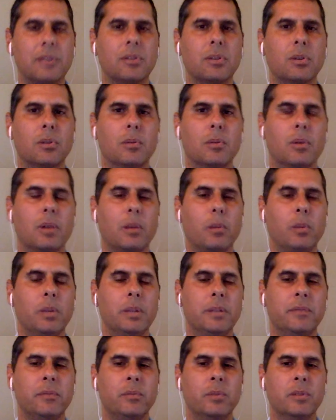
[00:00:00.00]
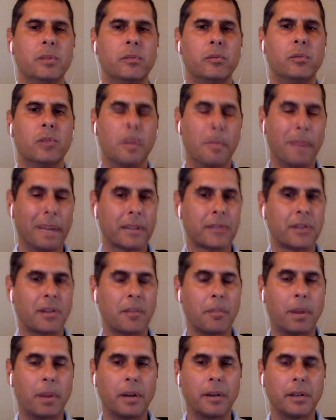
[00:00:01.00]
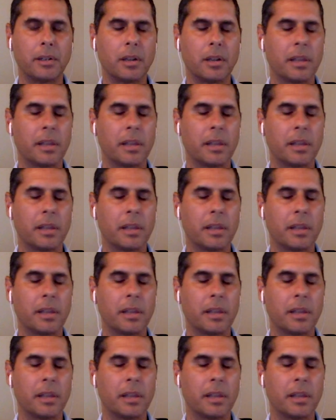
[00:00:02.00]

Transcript: So we're a Microsoft partner.